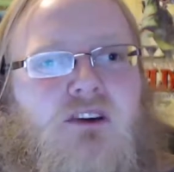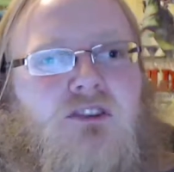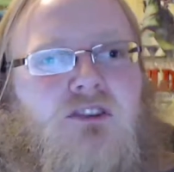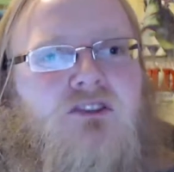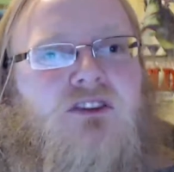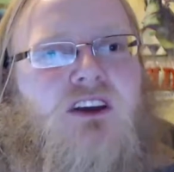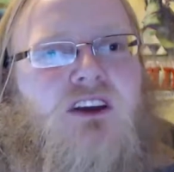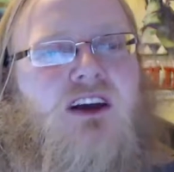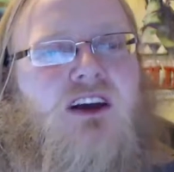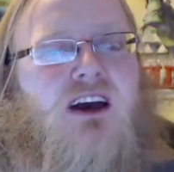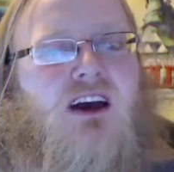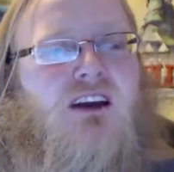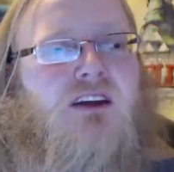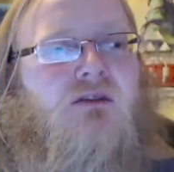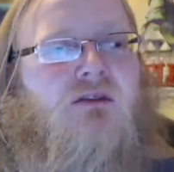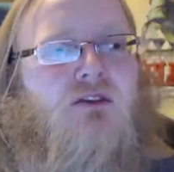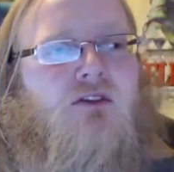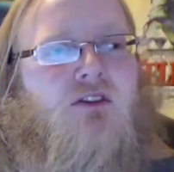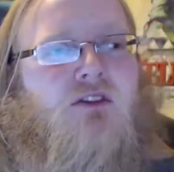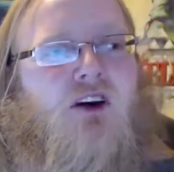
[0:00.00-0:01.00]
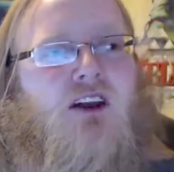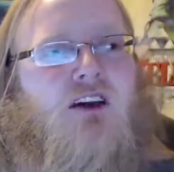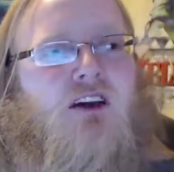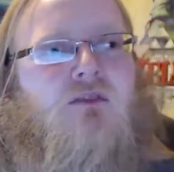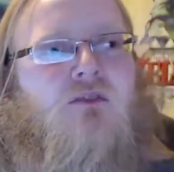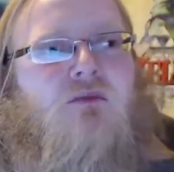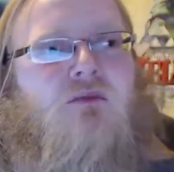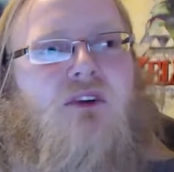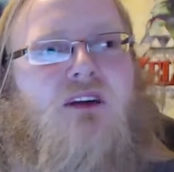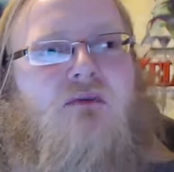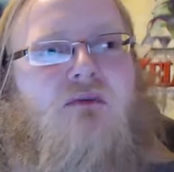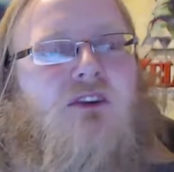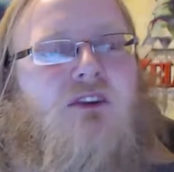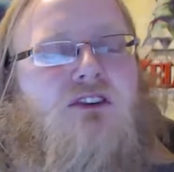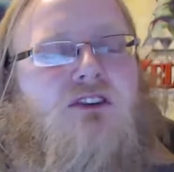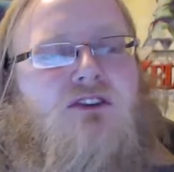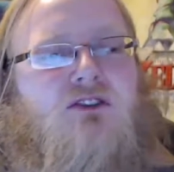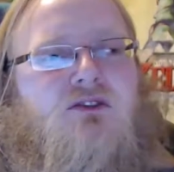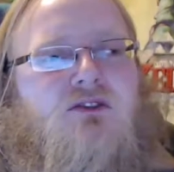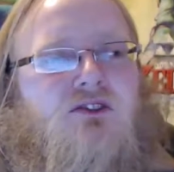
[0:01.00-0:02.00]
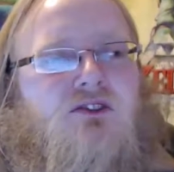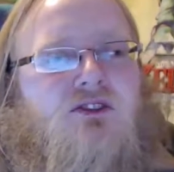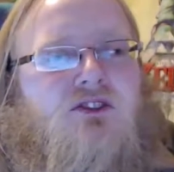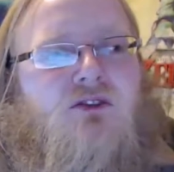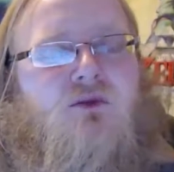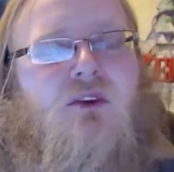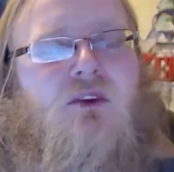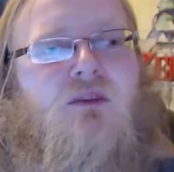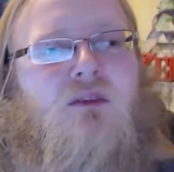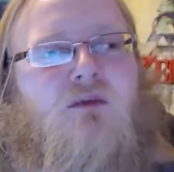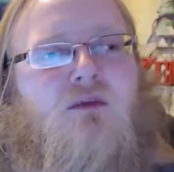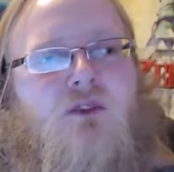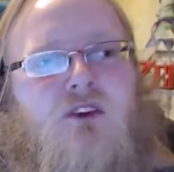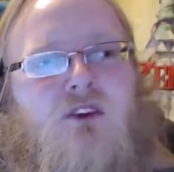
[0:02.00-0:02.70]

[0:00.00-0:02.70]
like, I never thought I could be a masseuse. You really believe